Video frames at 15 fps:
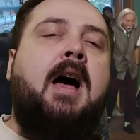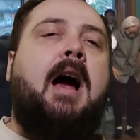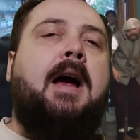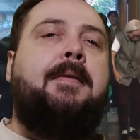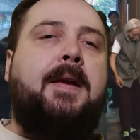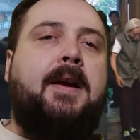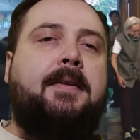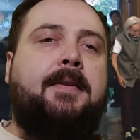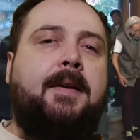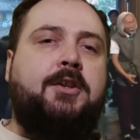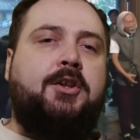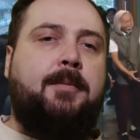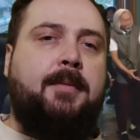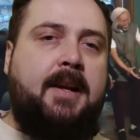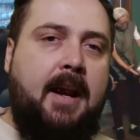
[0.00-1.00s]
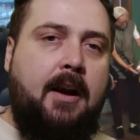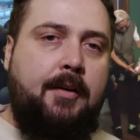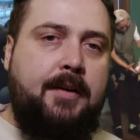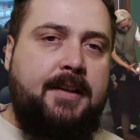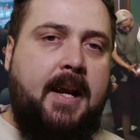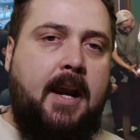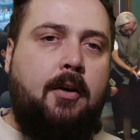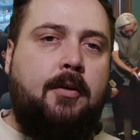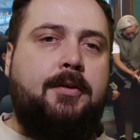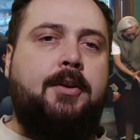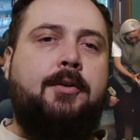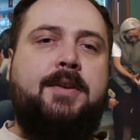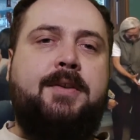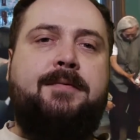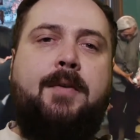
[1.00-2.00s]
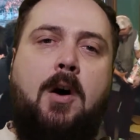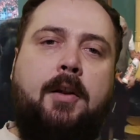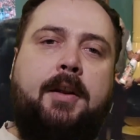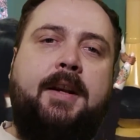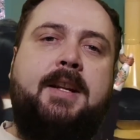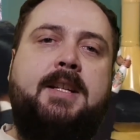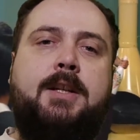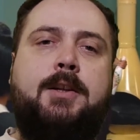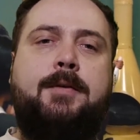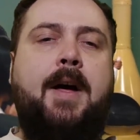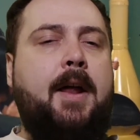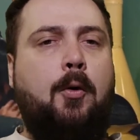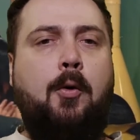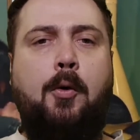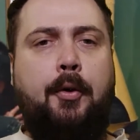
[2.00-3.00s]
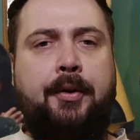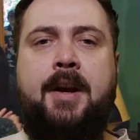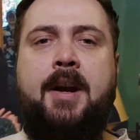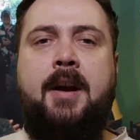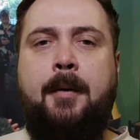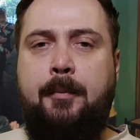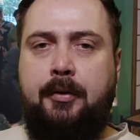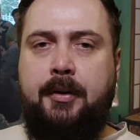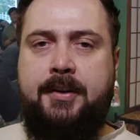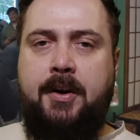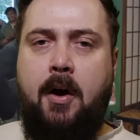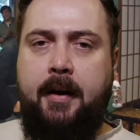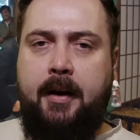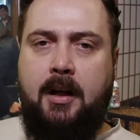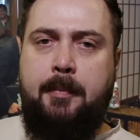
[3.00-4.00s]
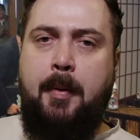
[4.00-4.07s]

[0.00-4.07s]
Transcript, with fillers: I think that Jim Carrey's character is falling into that old platonic